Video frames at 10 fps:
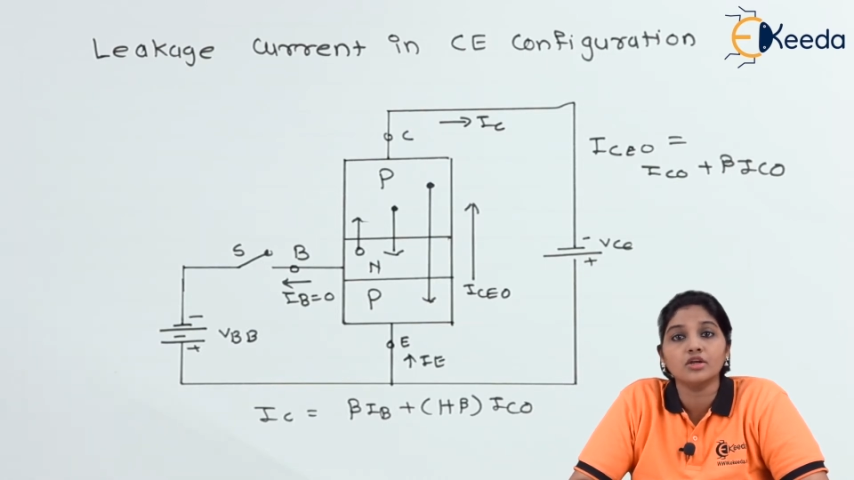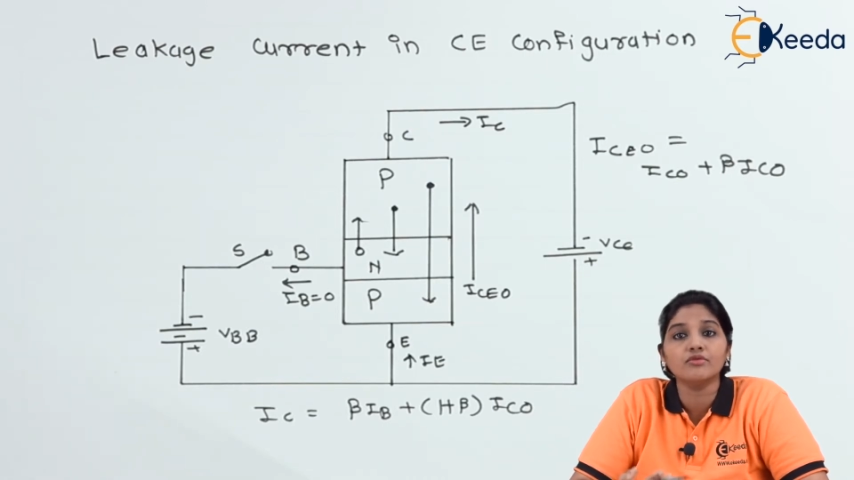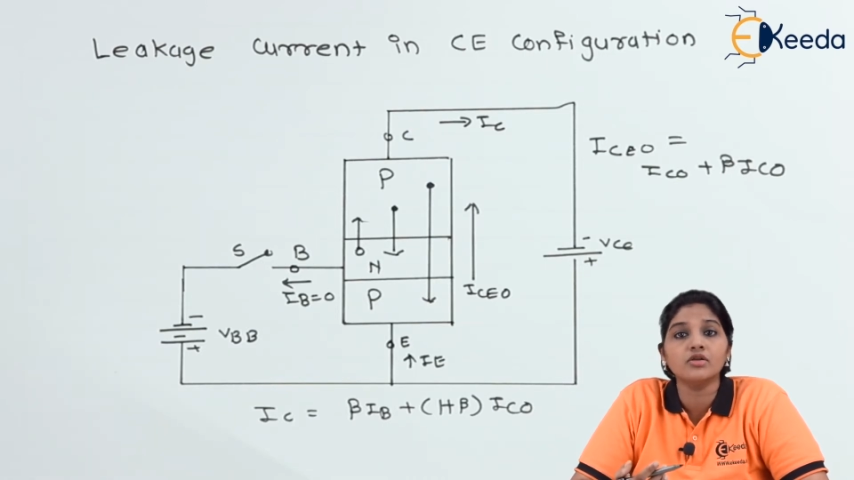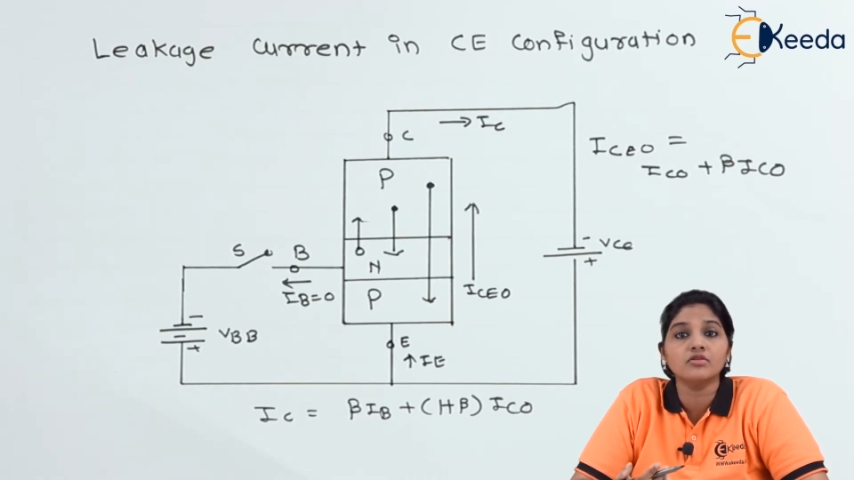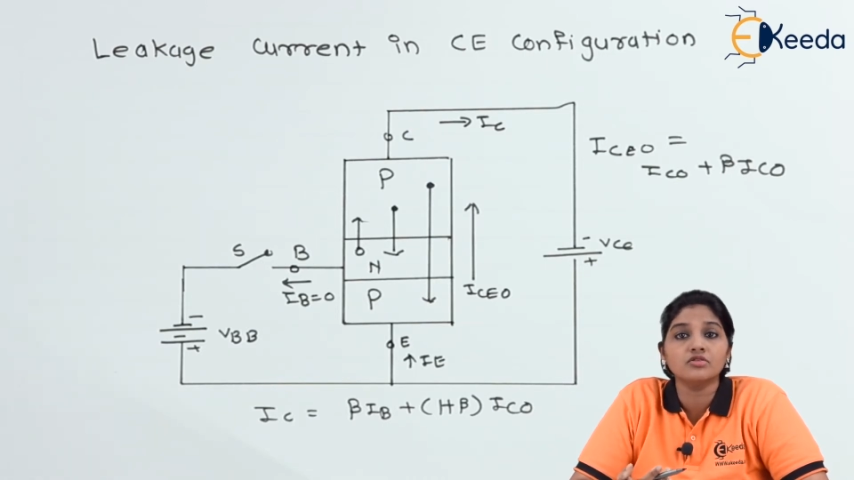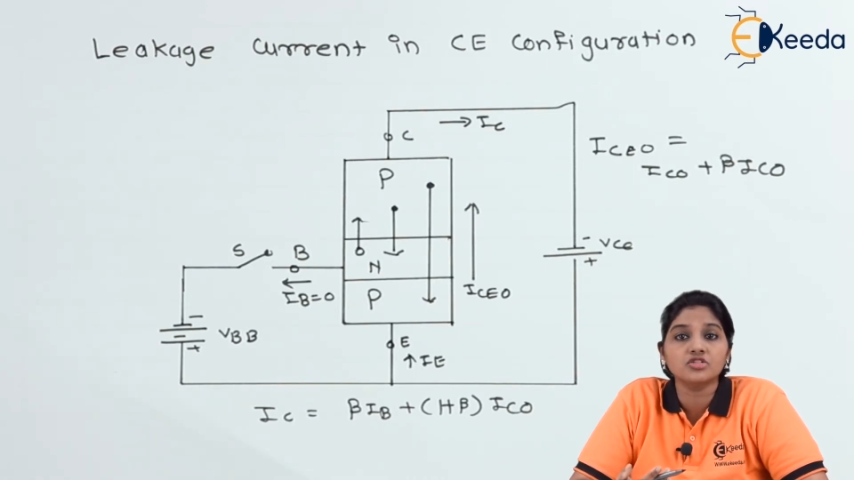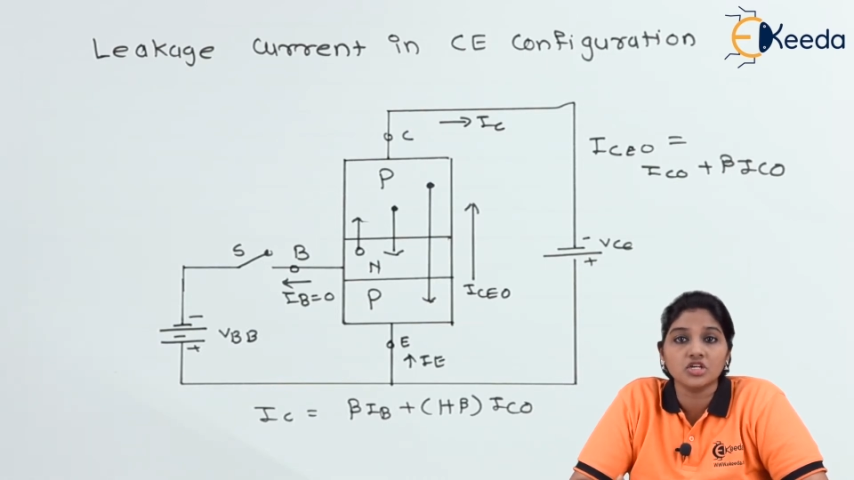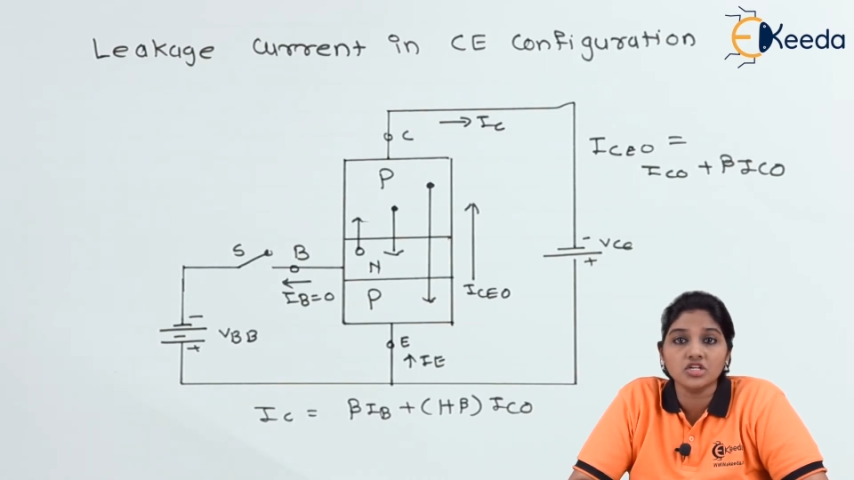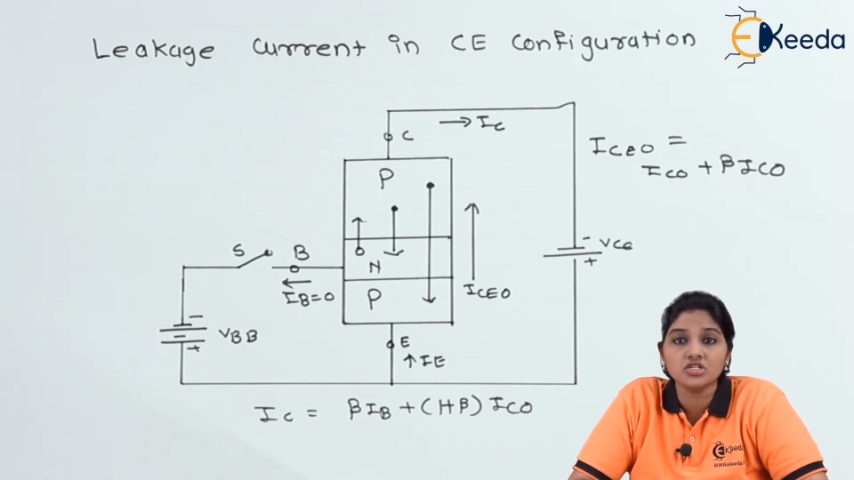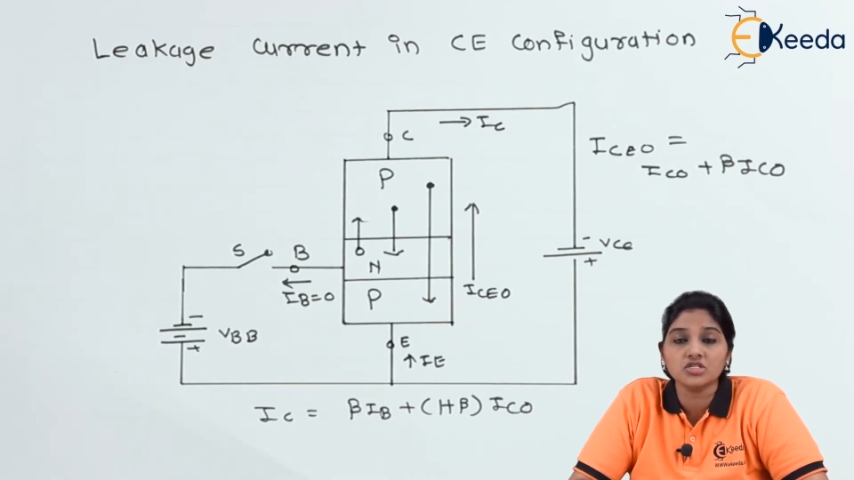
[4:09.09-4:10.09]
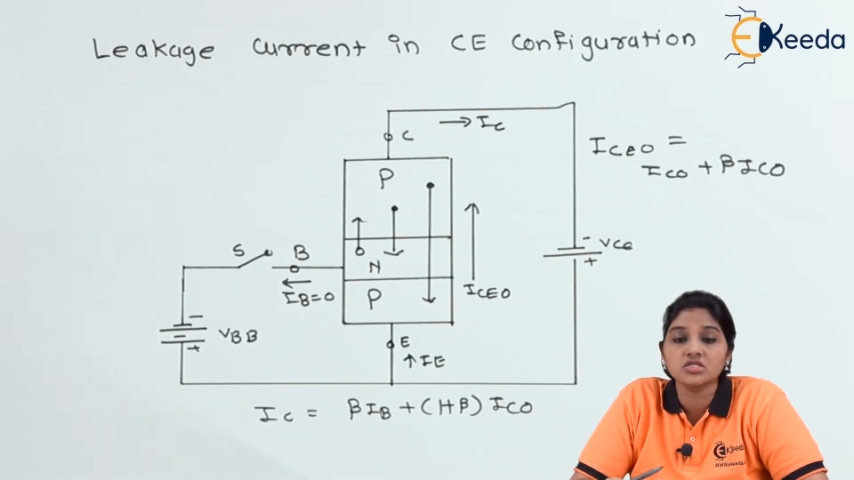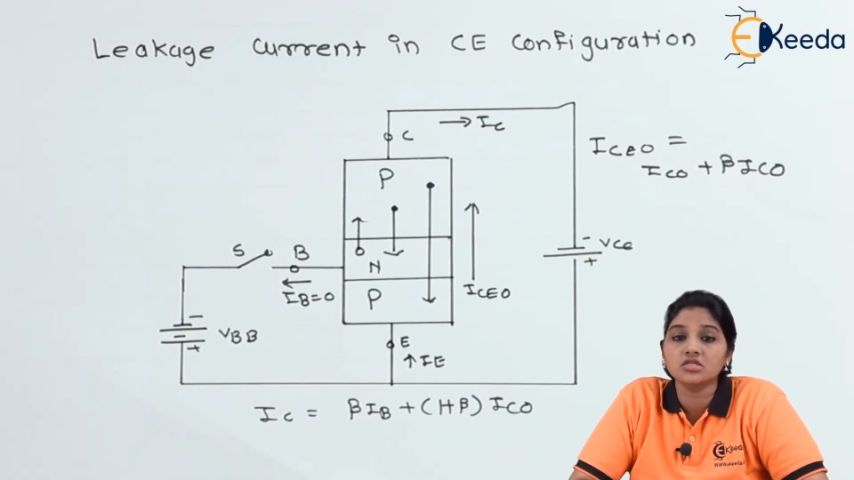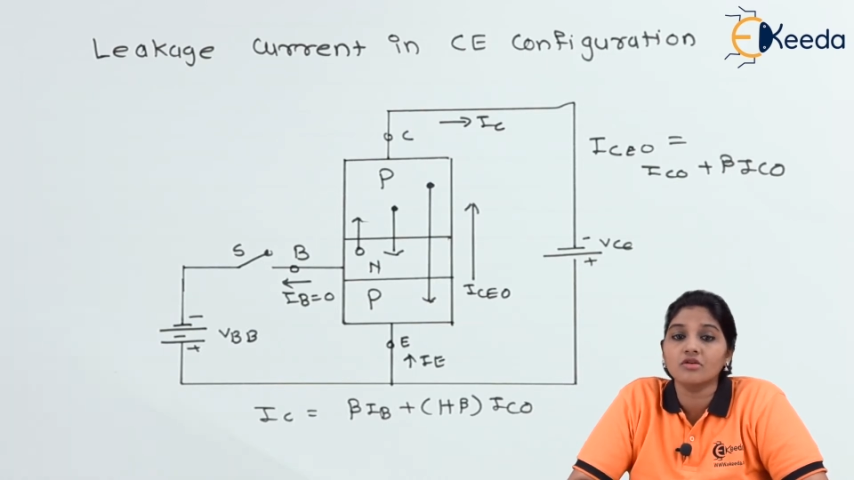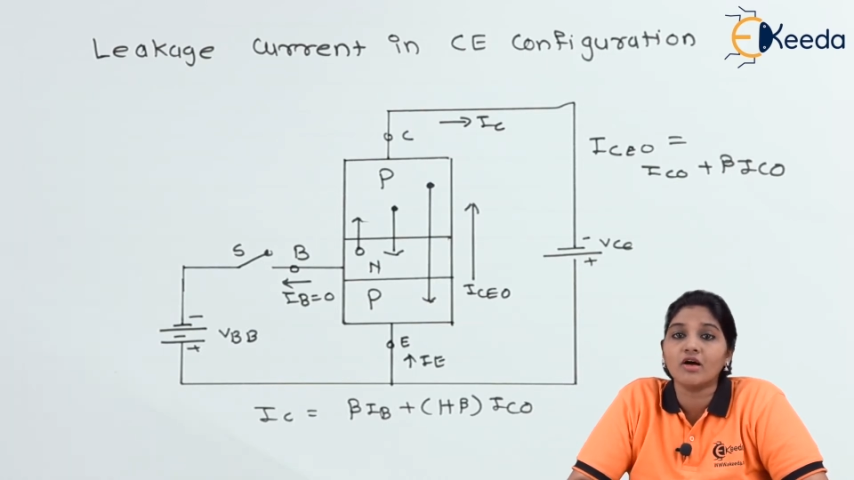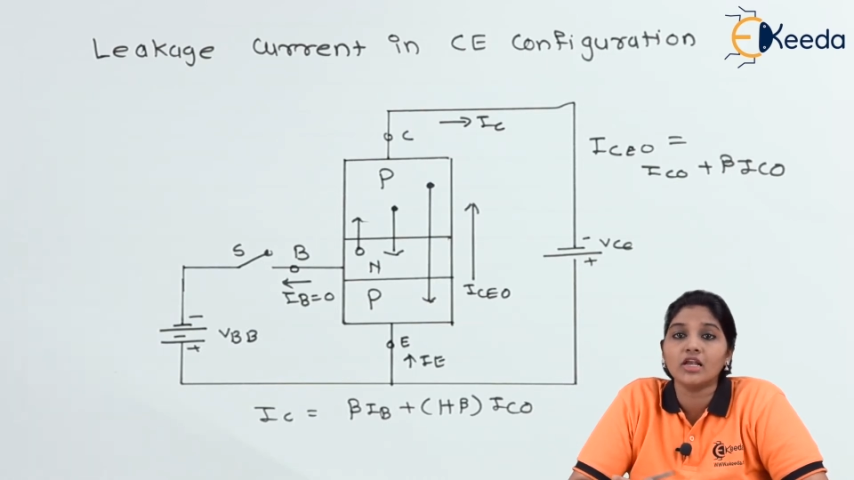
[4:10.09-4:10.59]
it will changes
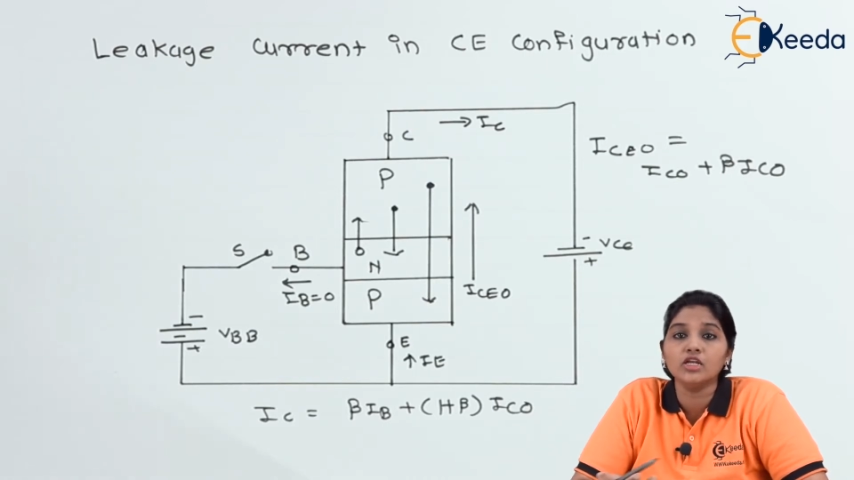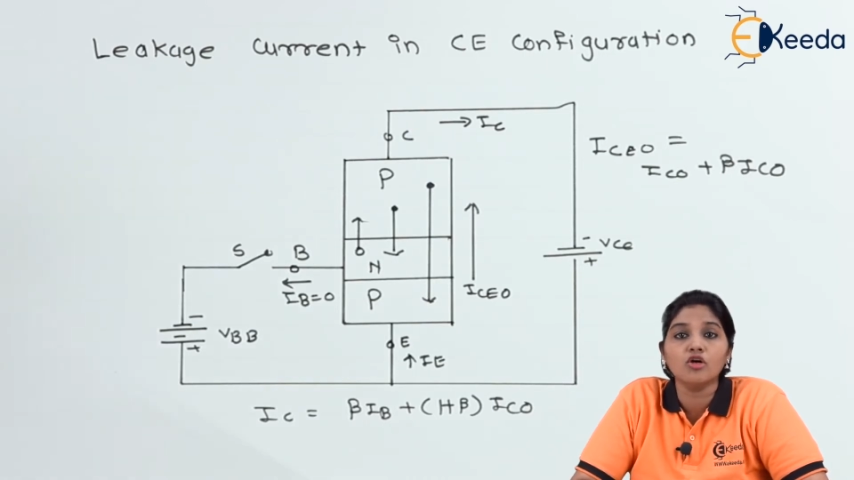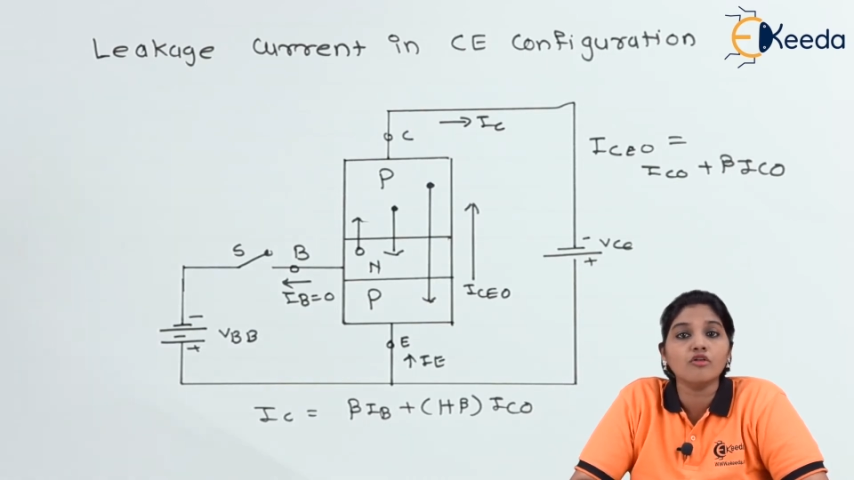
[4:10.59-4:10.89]
the value